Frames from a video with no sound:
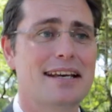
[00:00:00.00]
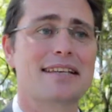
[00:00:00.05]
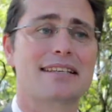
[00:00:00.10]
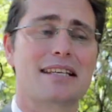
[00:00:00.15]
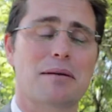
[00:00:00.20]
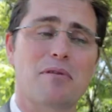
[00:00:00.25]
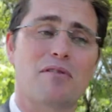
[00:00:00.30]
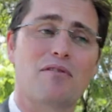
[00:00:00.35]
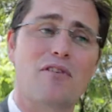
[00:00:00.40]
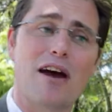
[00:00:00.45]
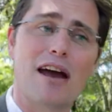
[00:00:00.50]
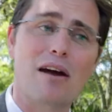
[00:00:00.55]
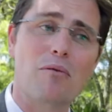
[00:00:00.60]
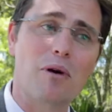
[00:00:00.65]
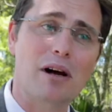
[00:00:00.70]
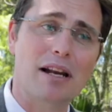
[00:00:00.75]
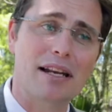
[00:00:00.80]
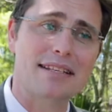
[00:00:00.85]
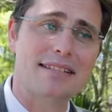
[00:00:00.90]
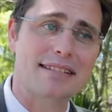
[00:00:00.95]
Some are very
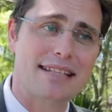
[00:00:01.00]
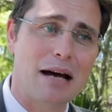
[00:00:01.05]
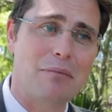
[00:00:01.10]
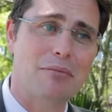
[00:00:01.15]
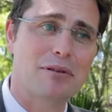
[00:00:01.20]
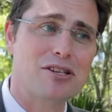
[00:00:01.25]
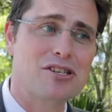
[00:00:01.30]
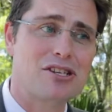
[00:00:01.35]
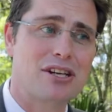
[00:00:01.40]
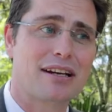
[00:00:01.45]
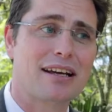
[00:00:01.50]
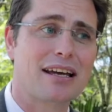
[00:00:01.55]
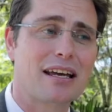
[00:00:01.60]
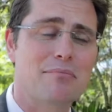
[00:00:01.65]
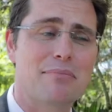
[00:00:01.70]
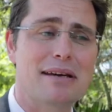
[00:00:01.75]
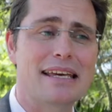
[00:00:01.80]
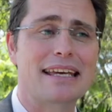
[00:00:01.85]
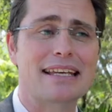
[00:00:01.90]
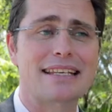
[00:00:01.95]
well established and
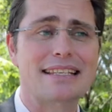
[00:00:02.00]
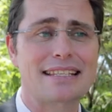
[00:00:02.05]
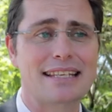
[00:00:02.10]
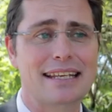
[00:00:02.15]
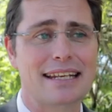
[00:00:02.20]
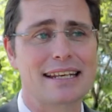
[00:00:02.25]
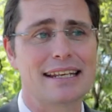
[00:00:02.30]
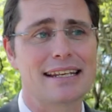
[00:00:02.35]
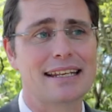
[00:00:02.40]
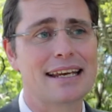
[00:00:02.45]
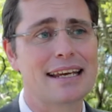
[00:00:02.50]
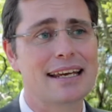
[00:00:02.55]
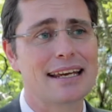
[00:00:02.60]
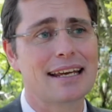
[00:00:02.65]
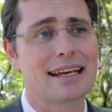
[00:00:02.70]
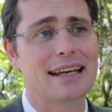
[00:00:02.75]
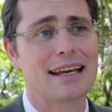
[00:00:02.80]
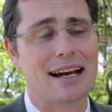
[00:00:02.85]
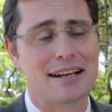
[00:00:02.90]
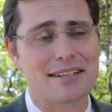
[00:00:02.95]
can be considered
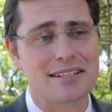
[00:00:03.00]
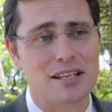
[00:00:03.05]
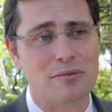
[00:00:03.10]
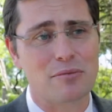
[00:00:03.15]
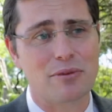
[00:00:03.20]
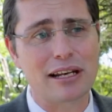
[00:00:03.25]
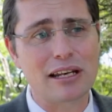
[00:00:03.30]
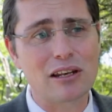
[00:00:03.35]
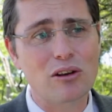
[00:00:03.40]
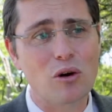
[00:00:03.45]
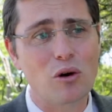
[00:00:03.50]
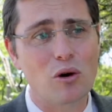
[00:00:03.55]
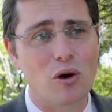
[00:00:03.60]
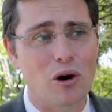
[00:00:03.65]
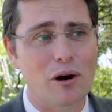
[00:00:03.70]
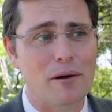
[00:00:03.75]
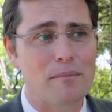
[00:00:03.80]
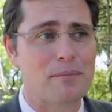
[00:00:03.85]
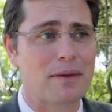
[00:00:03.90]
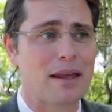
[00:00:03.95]
customary
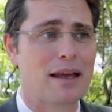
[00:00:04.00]
law